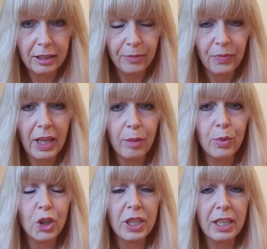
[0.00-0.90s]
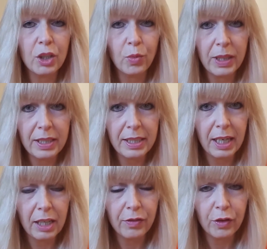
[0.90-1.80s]
Now push that to one
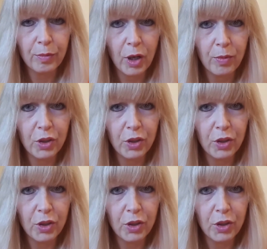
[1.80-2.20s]
side for a moment.